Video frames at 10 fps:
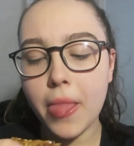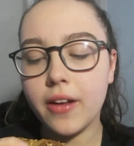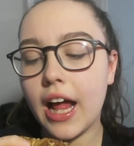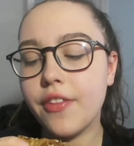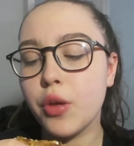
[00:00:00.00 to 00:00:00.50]

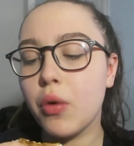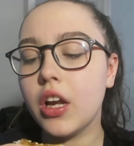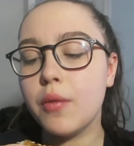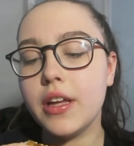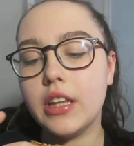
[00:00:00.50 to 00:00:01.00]
Like, the one
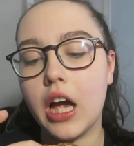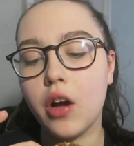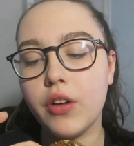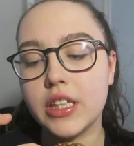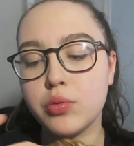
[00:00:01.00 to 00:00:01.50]
I'm in
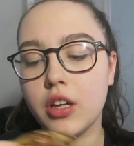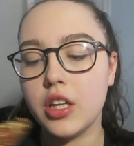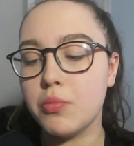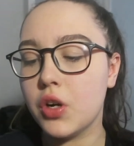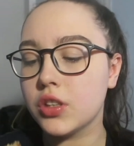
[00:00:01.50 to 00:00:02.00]
now is
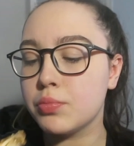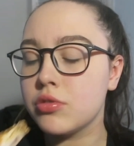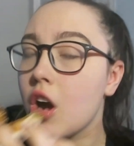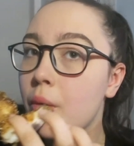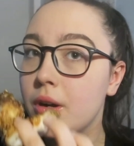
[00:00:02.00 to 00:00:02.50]
probably the most
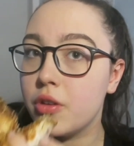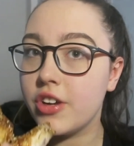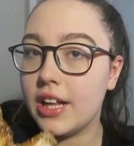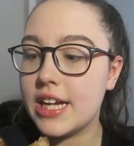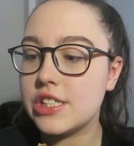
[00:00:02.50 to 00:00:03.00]
proper
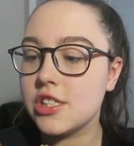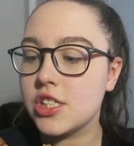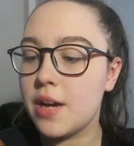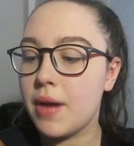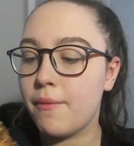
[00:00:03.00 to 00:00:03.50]

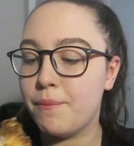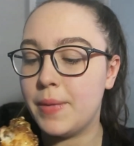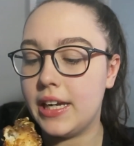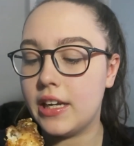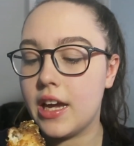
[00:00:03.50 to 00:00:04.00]
relationship I've
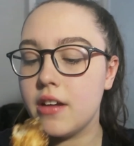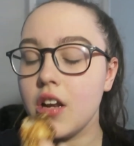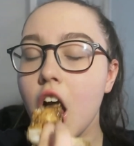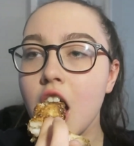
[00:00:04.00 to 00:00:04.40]
been in.